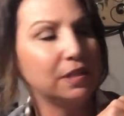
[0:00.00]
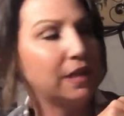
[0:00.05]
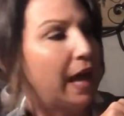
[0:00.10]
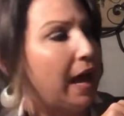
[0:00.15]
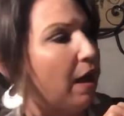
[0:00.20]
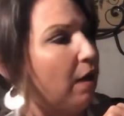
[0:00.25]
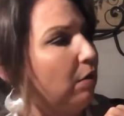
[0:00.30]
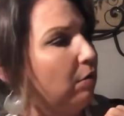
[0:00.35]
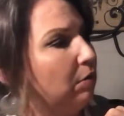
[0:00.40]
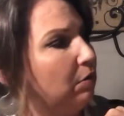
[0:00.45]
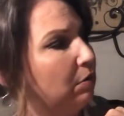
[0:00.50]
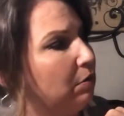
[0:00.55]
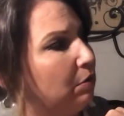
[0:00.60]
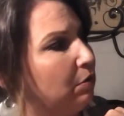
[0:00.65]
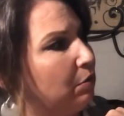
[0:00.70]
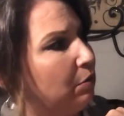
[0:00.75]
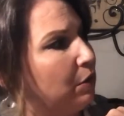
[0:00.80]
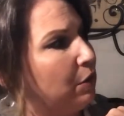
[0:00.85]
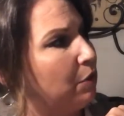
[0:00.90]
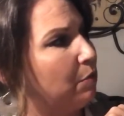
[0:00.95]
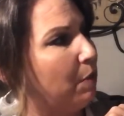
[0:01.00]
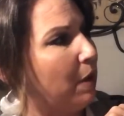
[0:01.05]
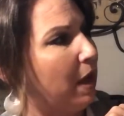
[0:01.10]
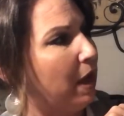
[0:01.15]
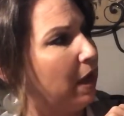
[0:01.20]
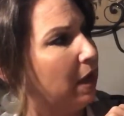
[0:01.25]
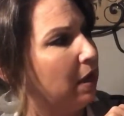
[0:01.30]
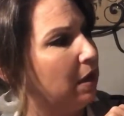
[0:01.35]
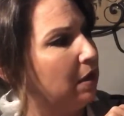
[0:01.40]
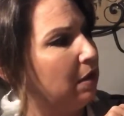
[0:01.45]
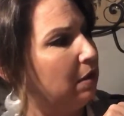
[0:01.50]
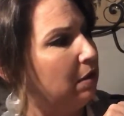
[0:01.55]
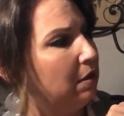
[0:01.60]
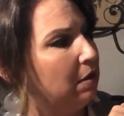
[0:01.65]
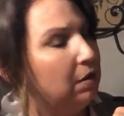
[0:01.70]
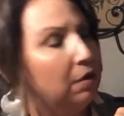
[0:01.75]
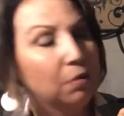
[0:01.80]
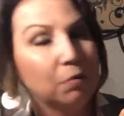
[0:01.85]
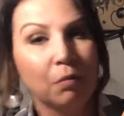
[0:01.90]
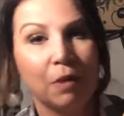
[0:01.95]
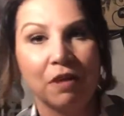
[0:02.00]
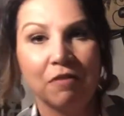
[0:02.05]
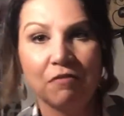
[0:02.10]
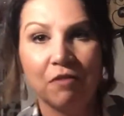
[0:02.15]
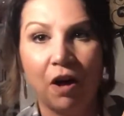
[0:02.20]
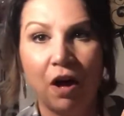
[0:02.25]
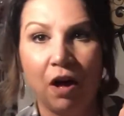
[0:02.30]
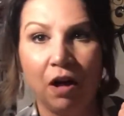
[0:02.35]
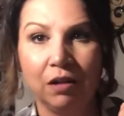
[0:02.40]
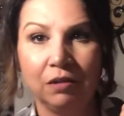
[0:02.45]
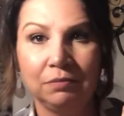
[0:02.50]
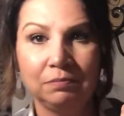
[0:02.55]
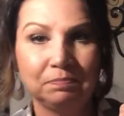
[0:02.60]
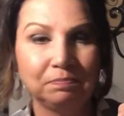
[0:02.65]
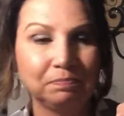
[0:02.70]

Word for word: out with my, my fall.